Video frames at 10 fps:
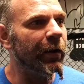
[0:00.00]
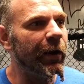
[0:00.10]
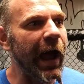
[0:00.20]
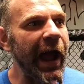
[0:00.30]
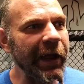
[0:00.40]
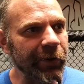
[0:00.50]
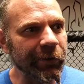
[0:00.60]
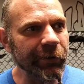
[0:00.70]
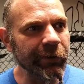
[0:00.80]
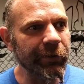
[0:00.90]
EYR
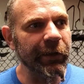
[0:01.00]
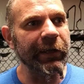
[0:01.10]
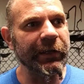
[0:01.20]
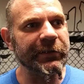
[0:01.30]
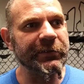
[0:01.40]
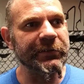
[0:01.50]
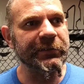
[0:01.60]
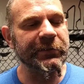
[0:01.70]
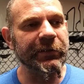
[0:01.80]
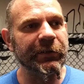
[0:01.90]

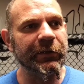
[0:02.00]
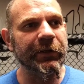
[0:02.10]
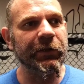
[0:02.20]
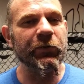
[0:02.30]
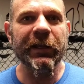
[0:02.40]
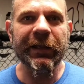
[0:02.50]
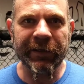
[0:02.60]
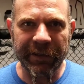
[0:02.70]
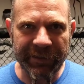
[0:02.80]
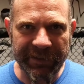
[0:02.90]
is
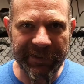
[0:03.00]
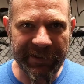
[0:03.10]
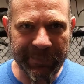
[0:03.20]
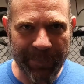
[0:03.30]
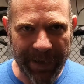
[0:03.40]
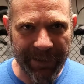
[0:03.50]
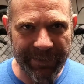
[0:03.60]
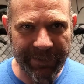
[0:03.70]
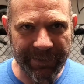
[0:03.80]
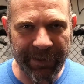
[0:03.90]
unique in this space